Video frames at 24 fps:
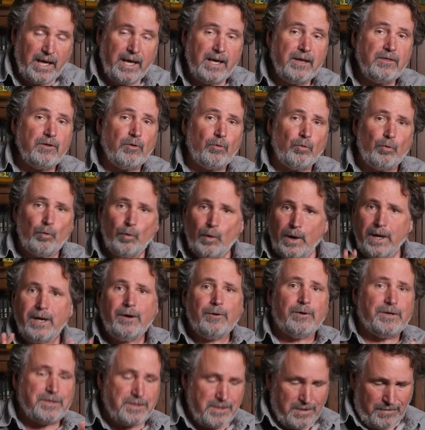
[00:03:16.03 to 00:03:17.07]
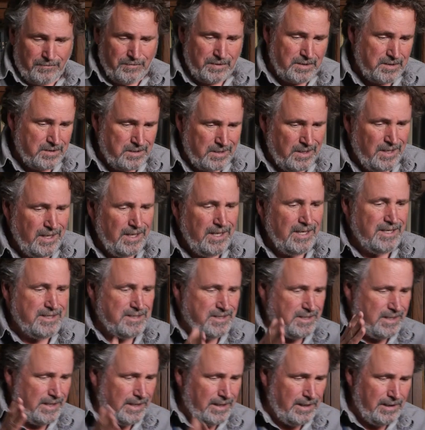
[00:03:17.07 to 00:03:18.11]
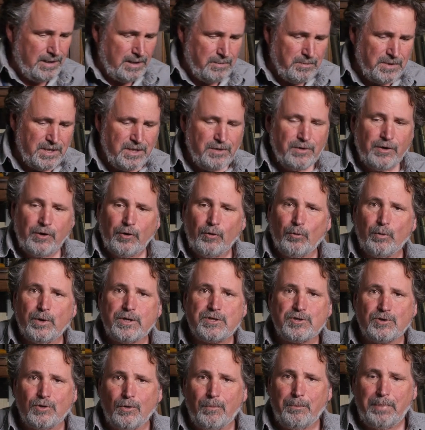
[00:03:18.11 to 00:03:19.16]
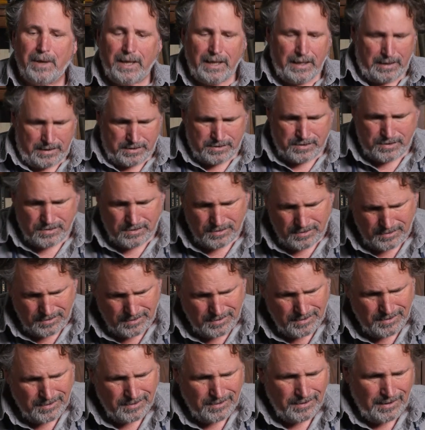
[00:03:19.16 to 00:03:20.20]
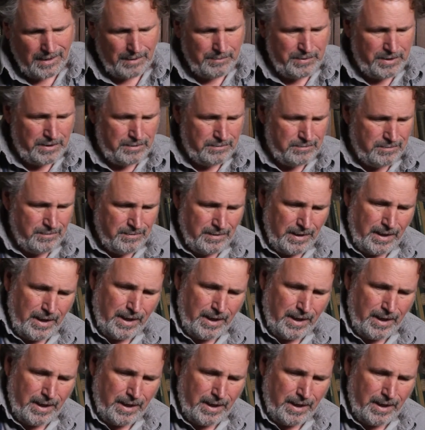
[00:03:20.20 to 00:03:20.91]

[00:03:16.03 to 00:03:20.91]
and the rarest of this is getting them in their original box. I mean,